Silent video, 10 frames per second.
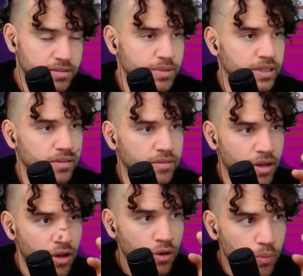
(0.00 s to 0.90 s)
because
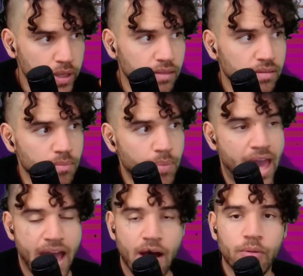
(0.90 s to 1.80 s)
with the
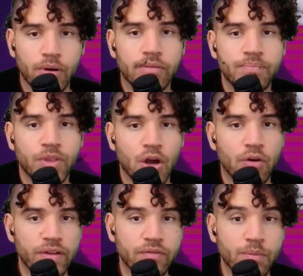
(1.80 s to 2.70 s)
power
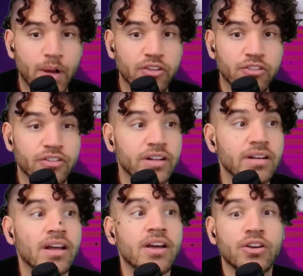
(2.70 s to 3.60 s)
of information
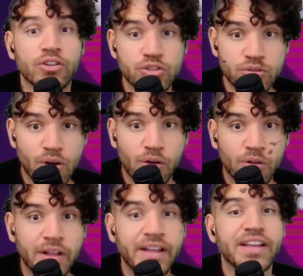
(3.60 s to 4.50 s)

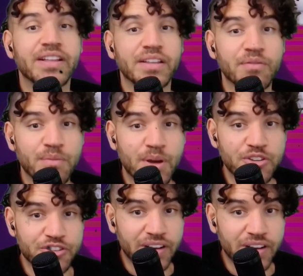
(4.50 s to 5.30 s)
control in the information